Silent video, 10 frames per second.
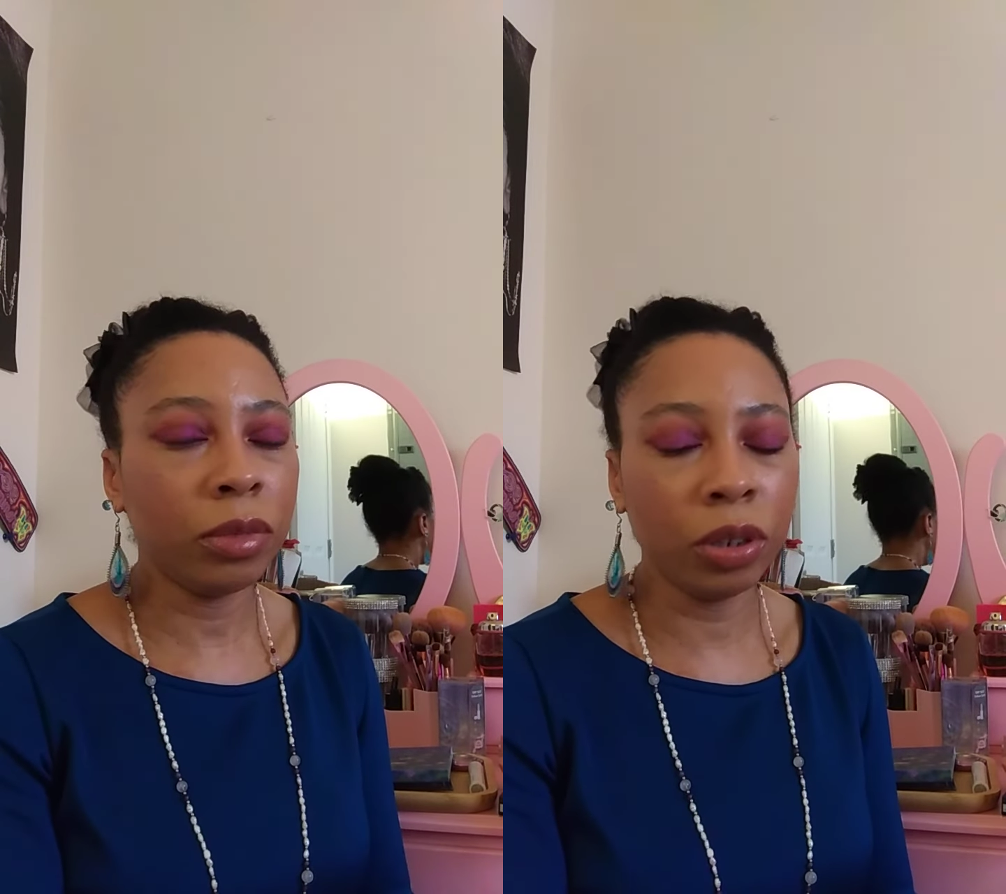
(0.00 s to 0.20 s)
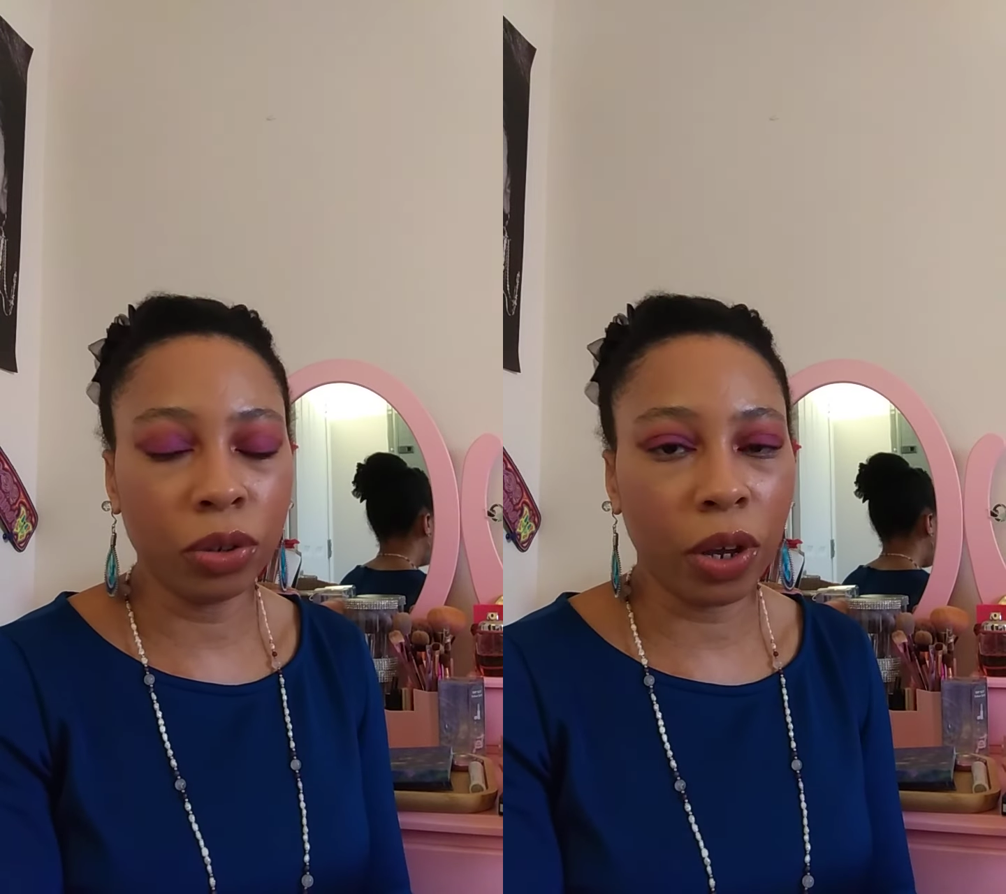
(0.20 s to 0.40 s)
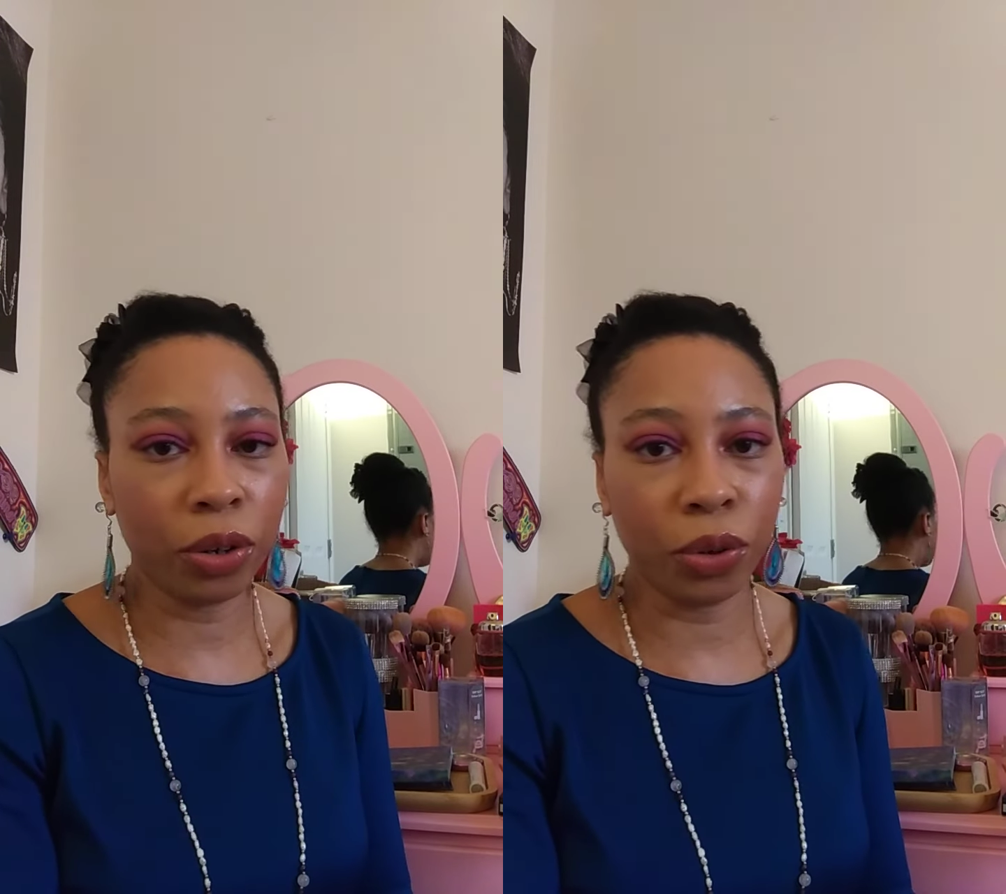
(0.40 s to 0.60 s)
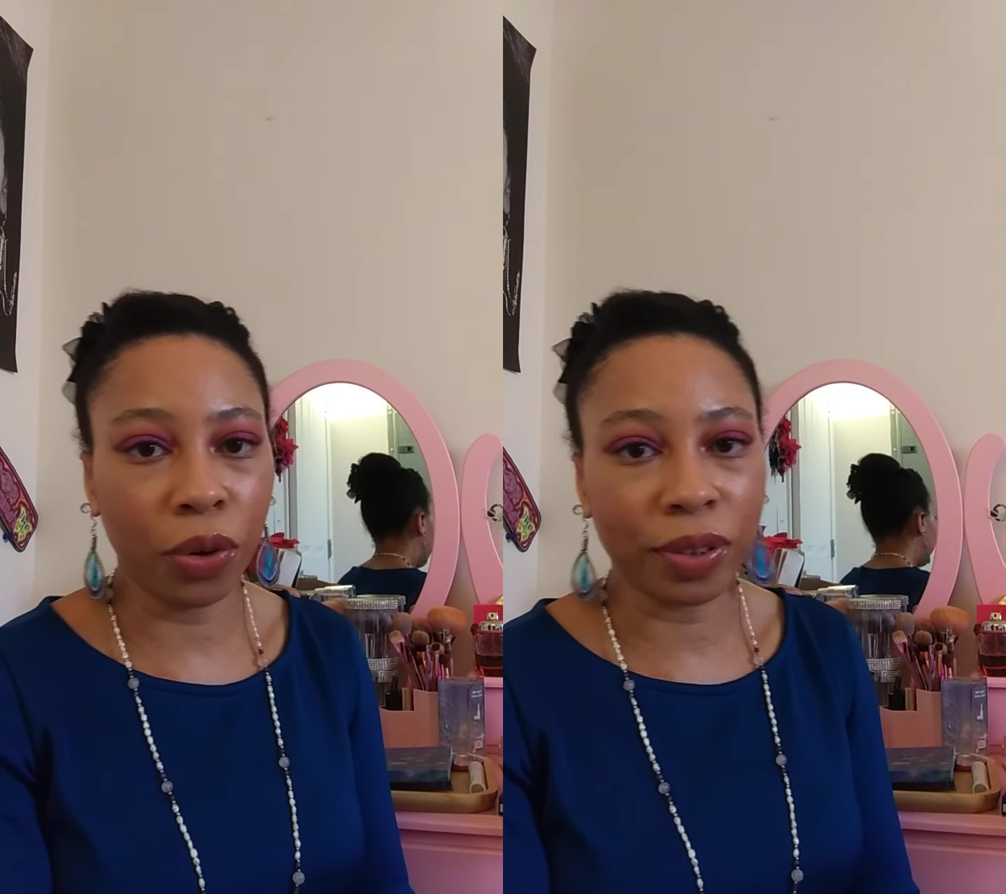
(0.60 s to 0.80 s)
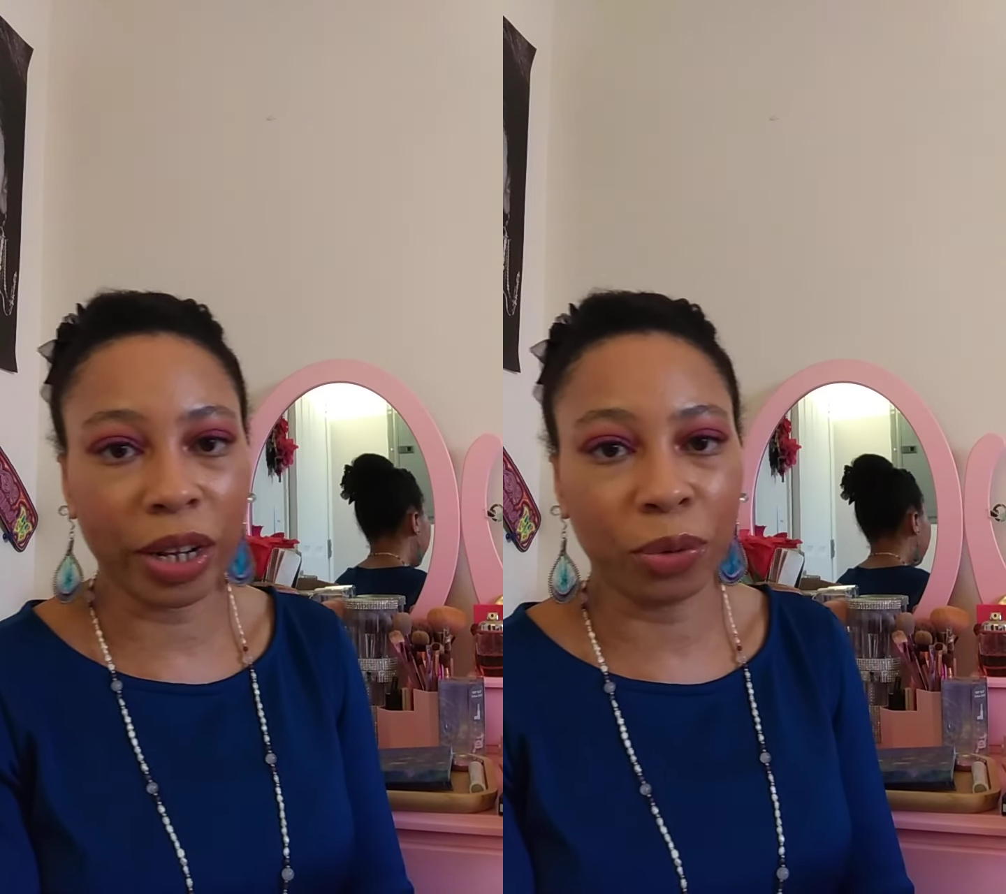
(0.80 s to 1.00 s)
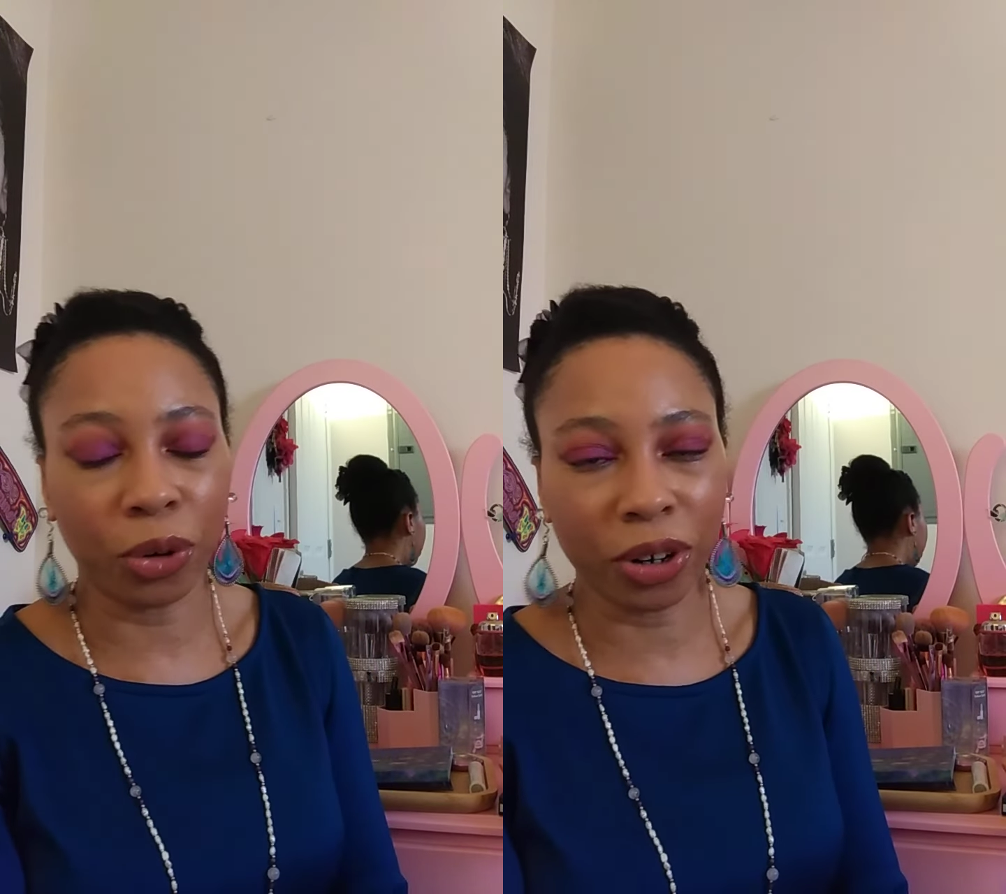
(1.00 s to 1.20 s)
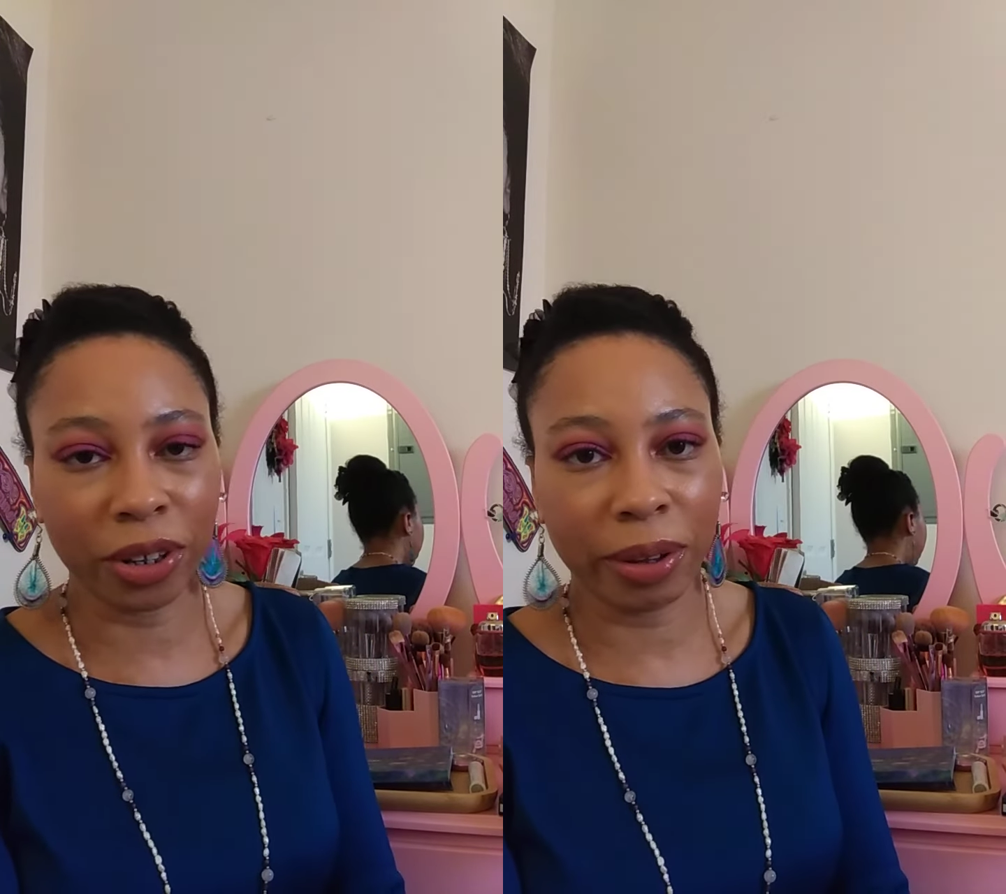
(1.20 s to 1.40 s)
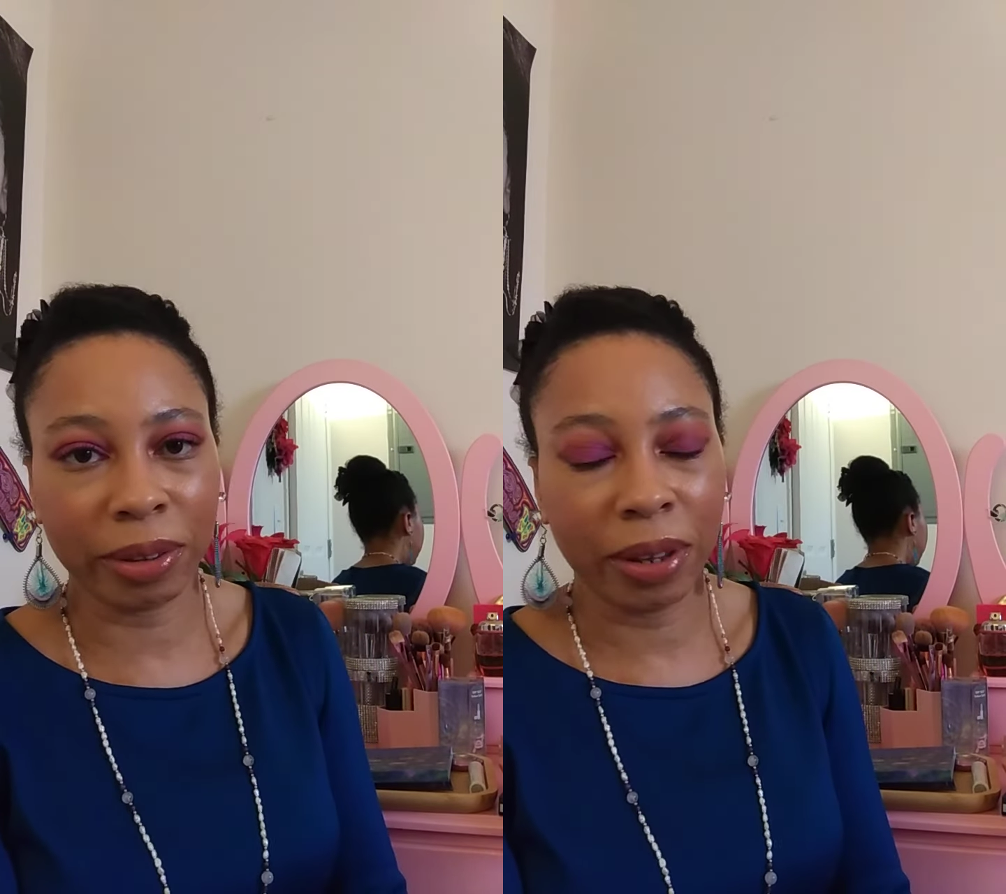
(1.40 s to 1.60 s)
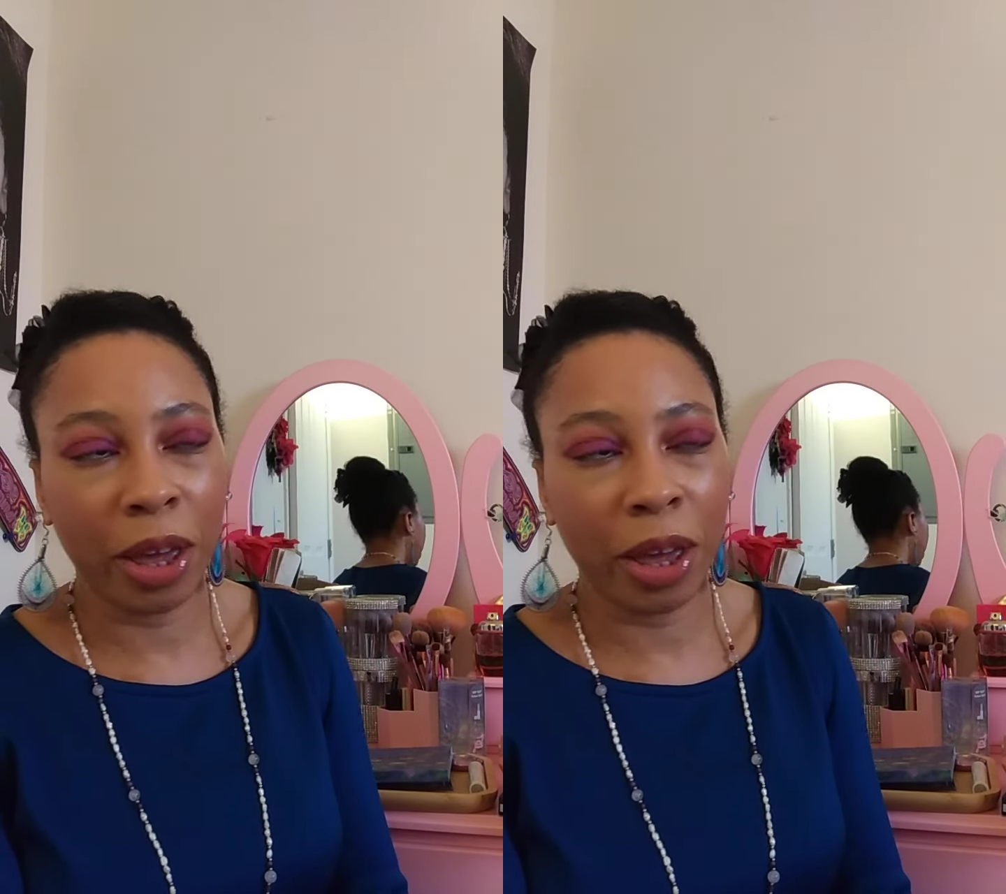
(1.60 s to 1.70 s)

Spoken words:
so I don't know if they wore that,